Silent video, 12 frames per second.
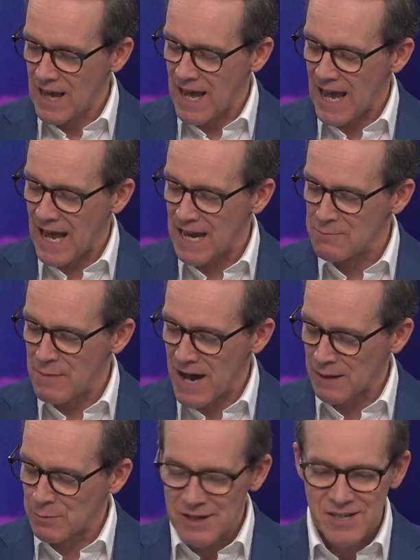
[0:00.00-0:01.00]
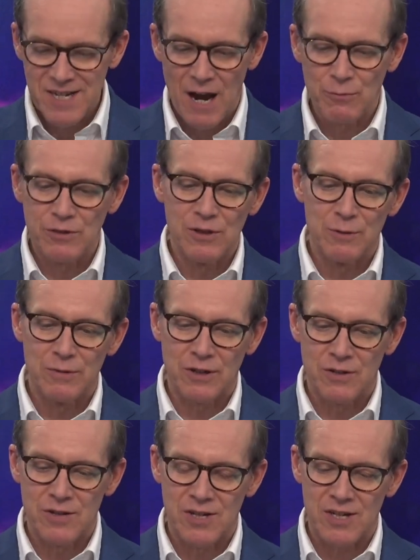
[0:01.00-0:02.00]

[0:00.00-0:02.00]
And Mark, I'm going to start with you because